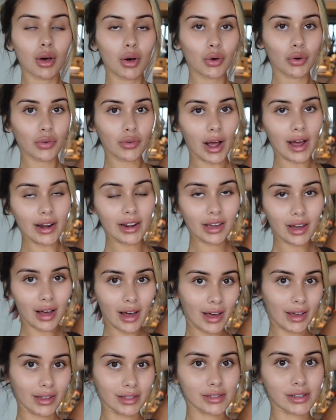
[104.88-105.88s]
Alrighty
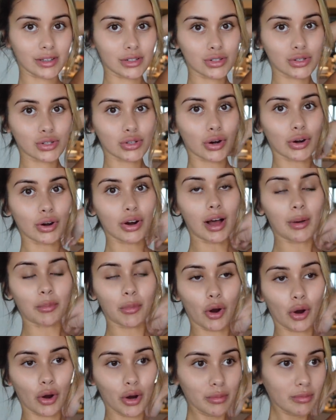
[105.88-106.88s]
guys, so I'm
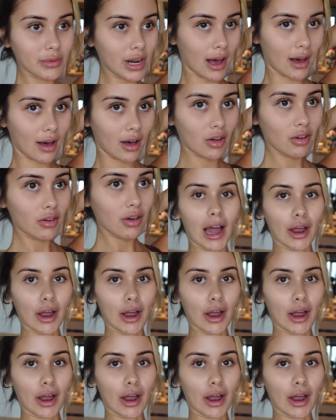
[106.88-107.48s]
home now.